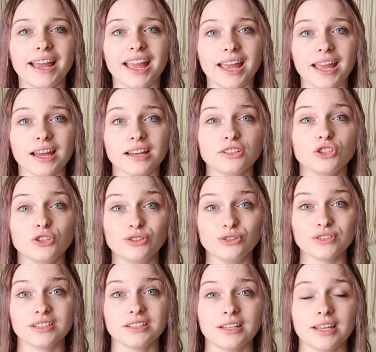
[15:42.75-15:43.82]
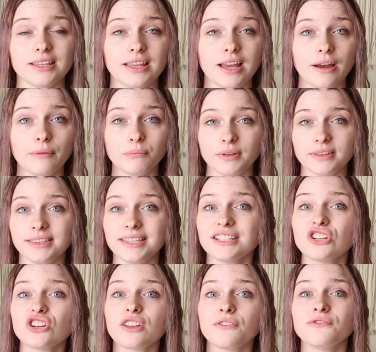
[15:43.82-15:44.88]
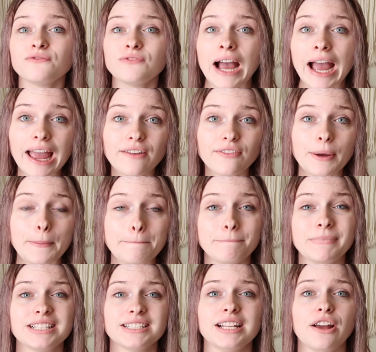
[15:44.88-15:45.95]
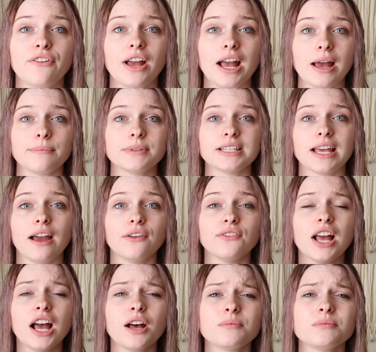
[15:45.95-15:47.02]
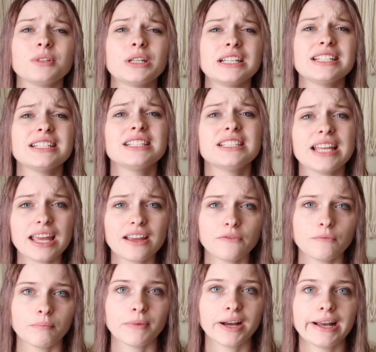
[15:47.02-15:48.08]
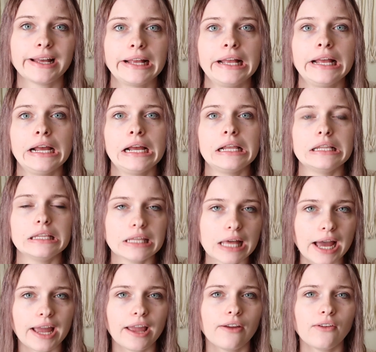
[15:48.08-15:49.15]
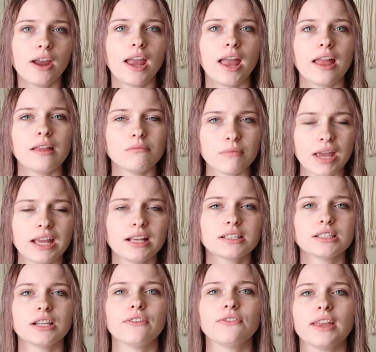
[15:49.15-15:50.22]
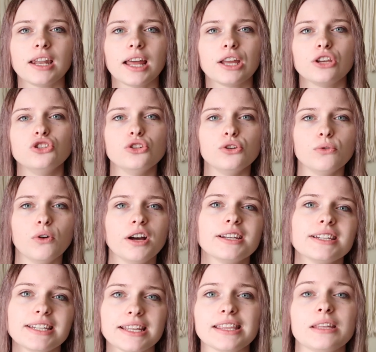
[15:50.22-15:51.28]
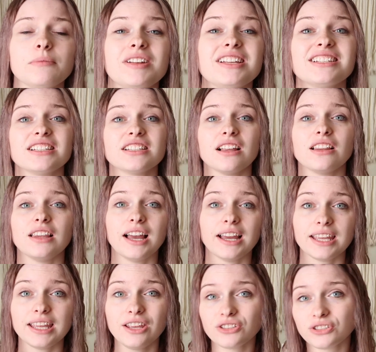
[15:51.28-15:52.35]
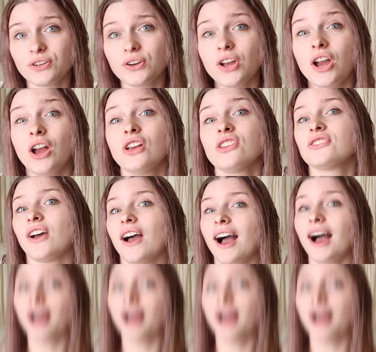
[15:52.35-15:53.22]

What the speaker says: and use it like that. But these are the 5 must-have apps that have helped save my life and make stuff that I do on a daily basis a lot easier. So